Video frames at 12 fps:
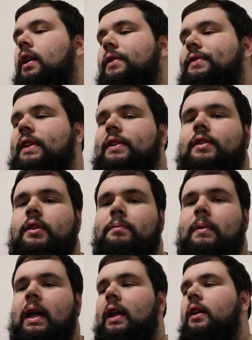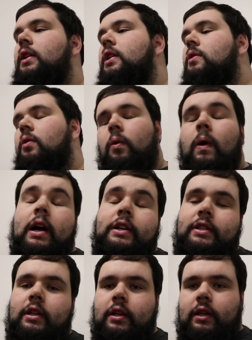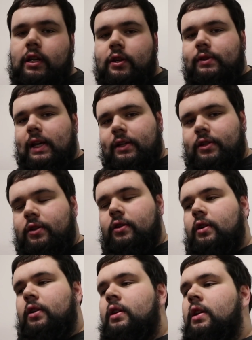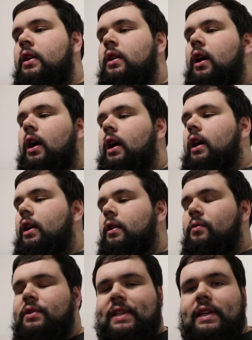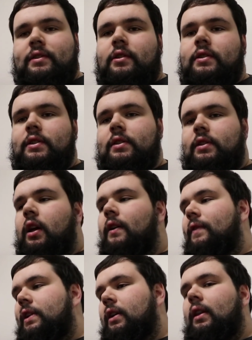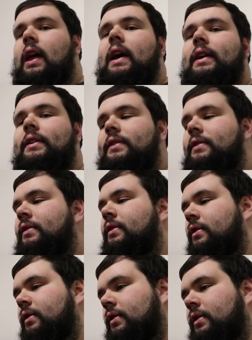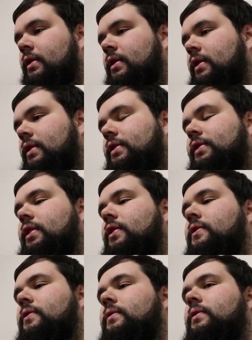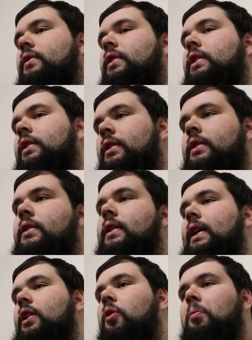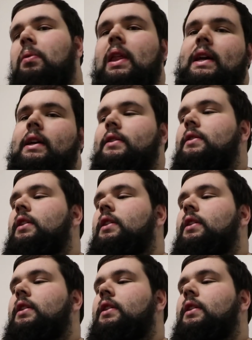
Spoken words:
system that requires you to use extra resistors and stuff in your lights so they don't blink and